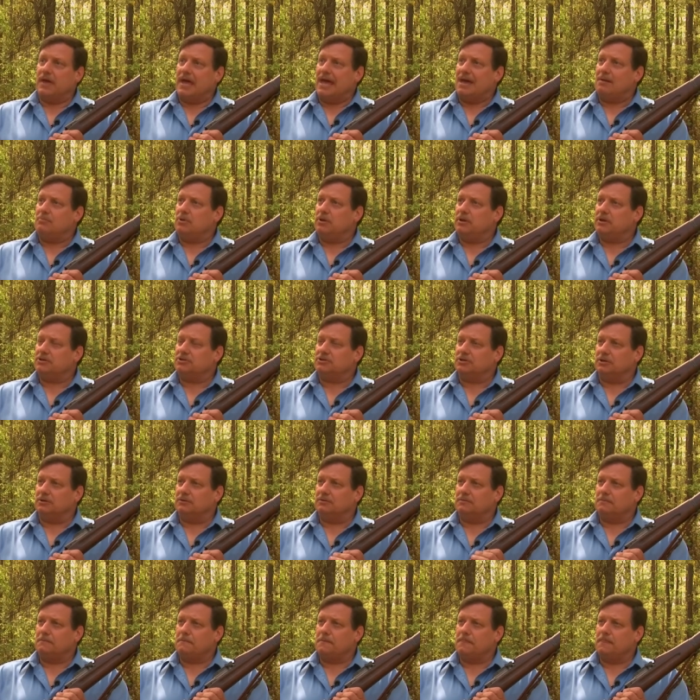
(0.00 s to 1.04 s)
the
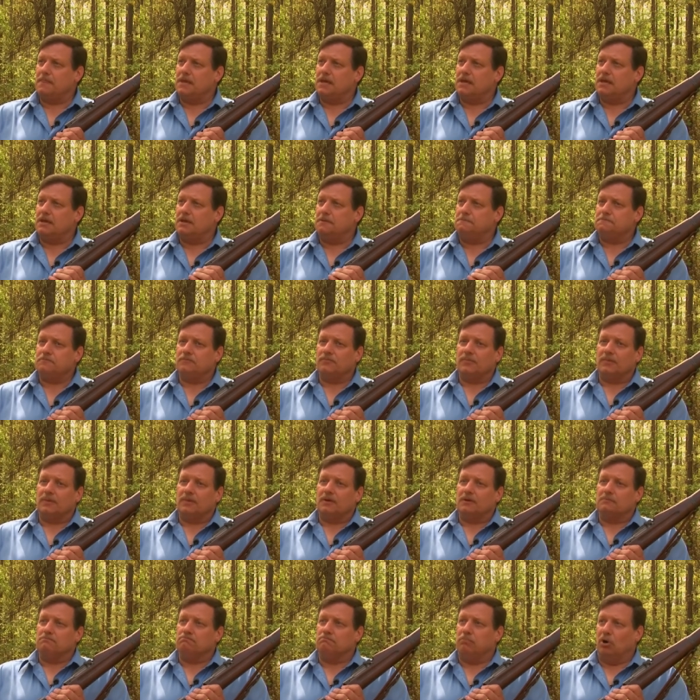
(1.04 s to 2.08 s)
ammunition the
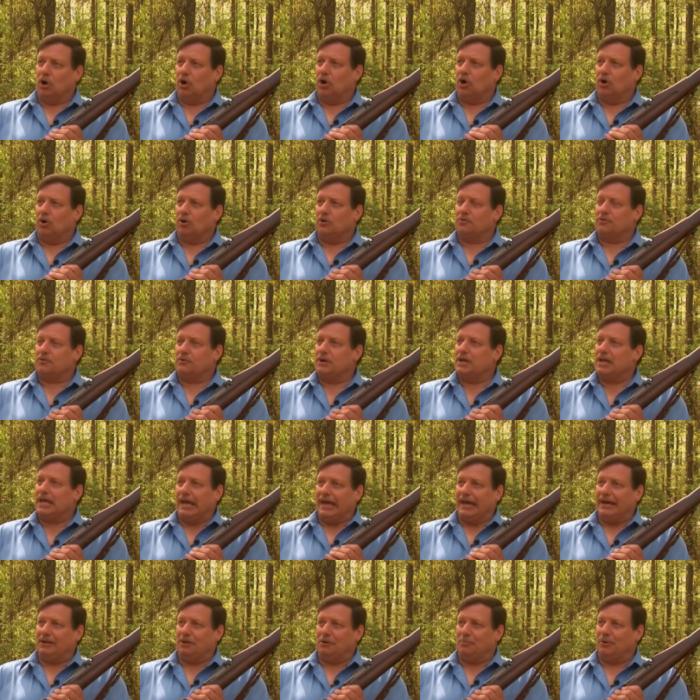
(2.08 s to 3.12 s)
ball 30
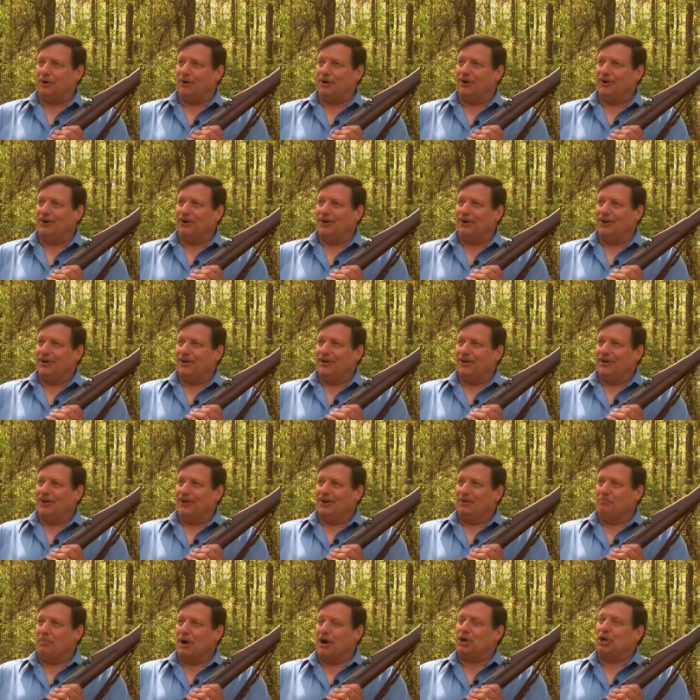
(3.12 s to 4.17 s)
caliber
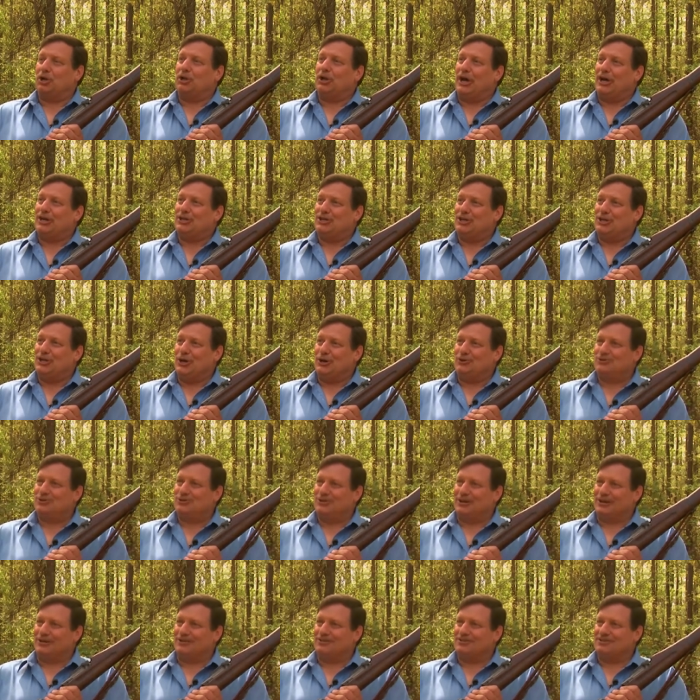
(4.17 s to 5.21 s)
model
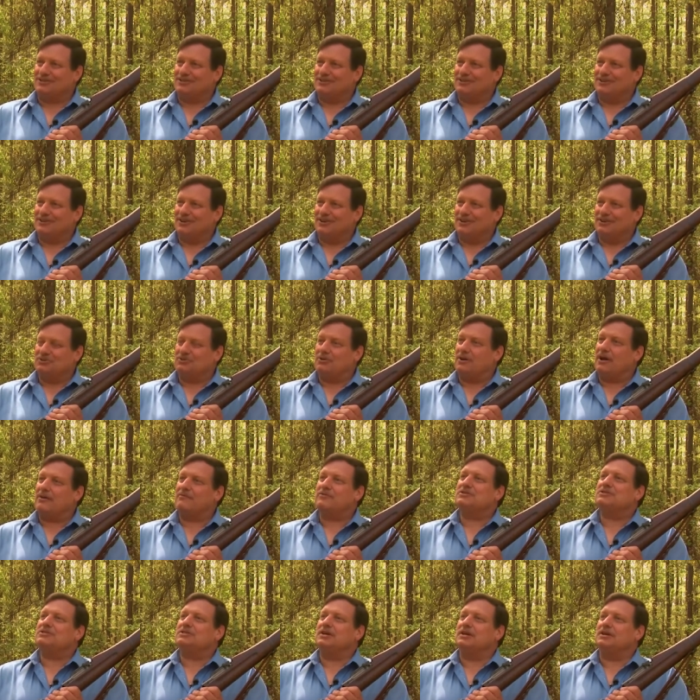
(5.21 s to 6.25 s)
1906. So
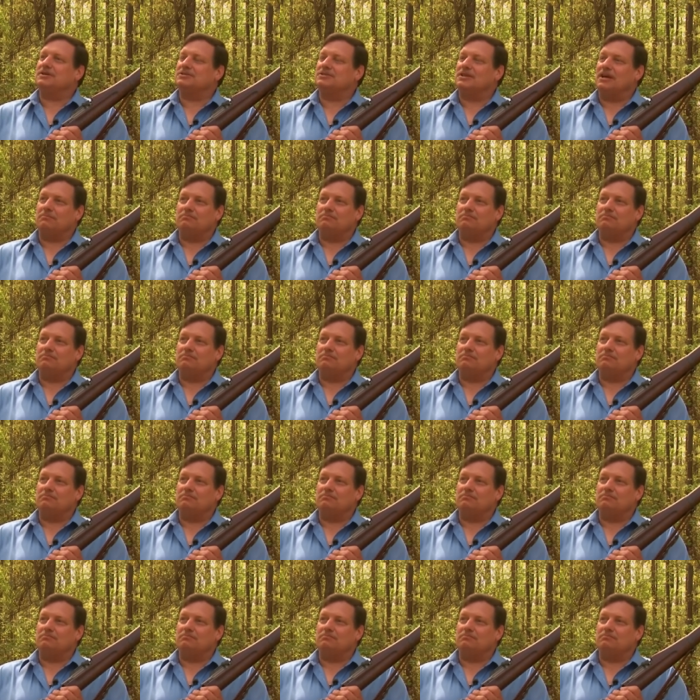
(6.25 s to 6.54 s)
ever since,